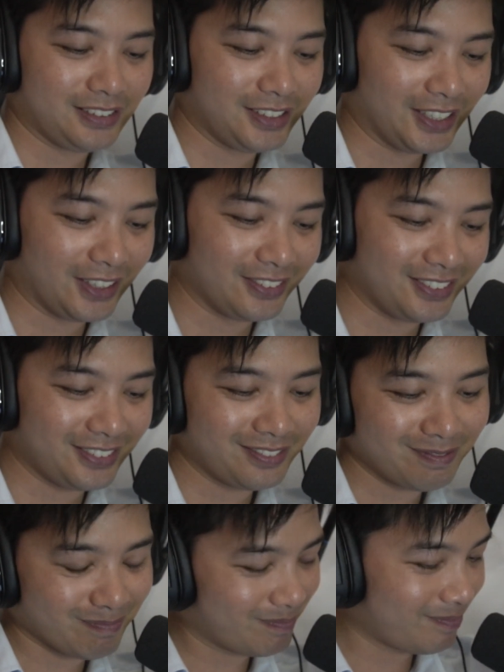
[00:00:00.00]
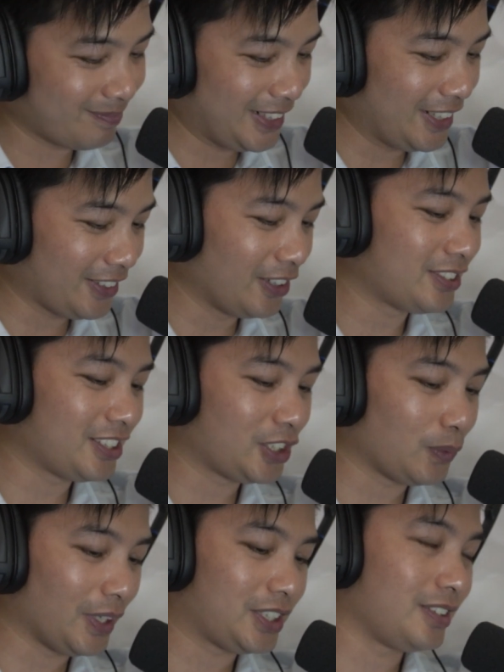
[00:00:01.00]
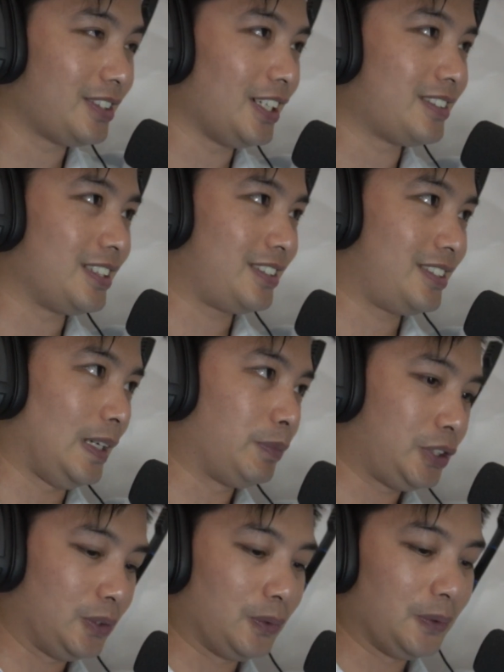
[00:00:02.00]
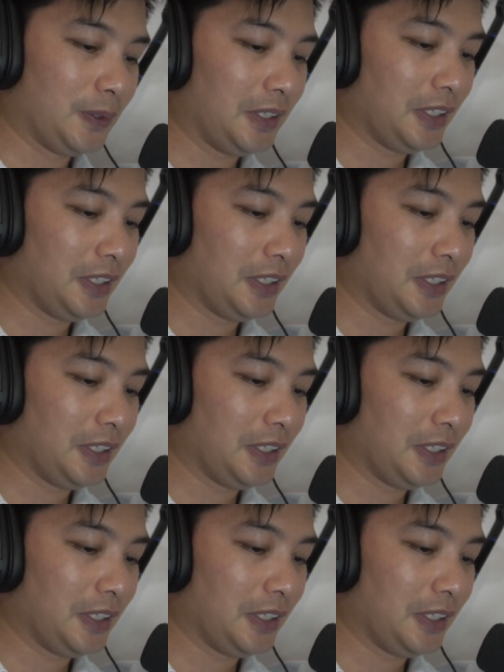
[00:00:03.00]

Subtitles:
in those situations, that's exceptional.